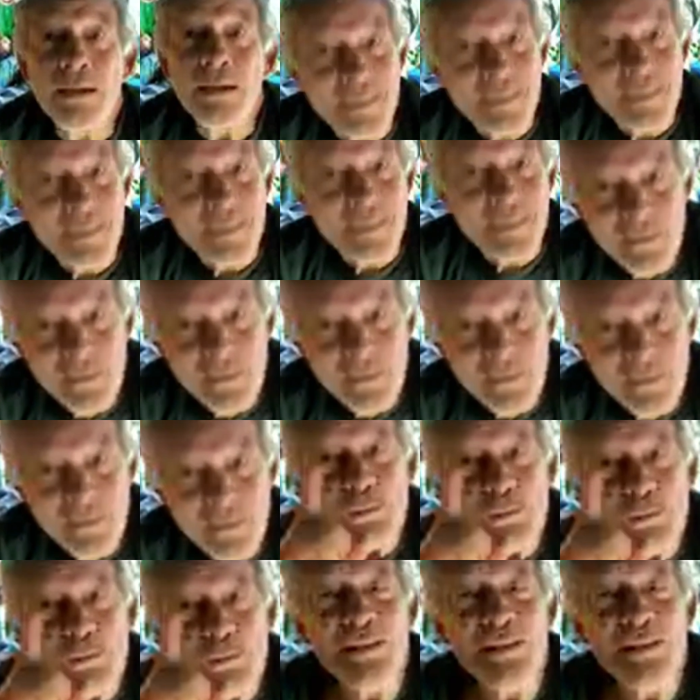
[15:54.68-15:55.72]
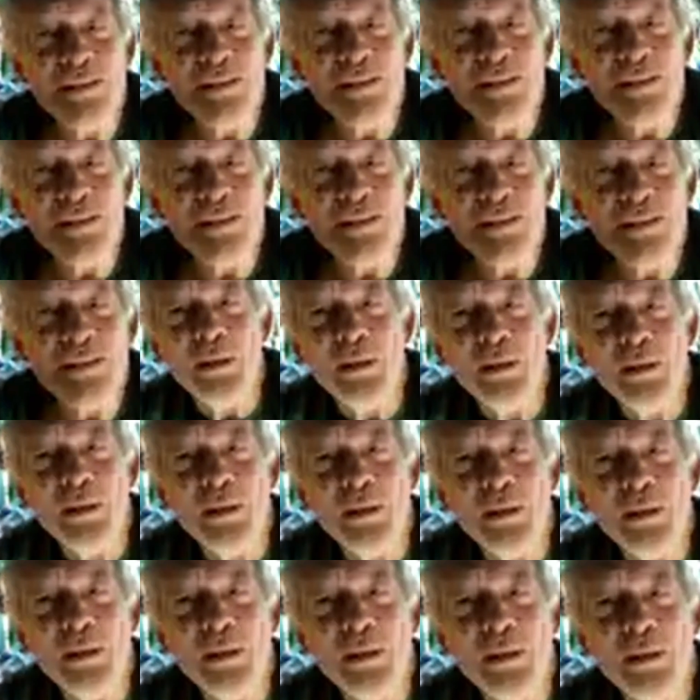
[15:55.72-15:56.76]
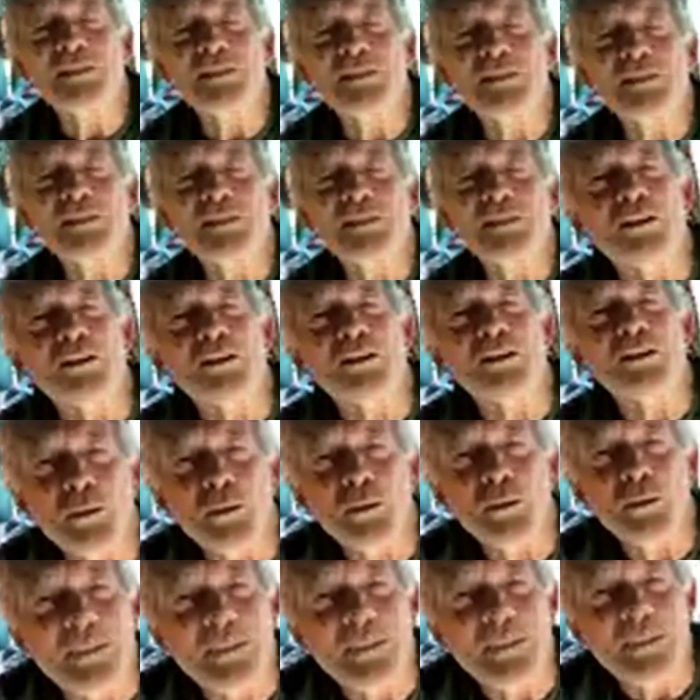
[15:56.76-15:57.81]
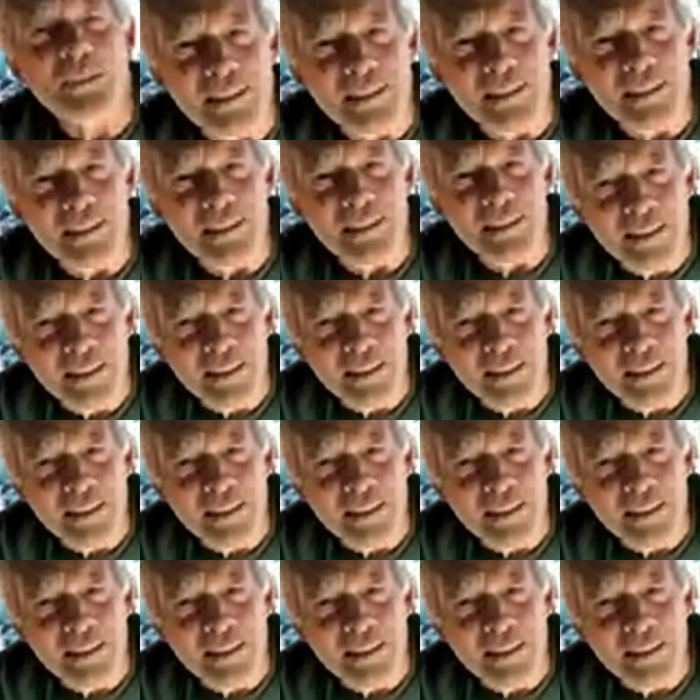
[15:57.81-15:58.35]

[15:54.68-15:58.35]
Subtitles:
Speaking of the greater good, just what are you and Rita getting out of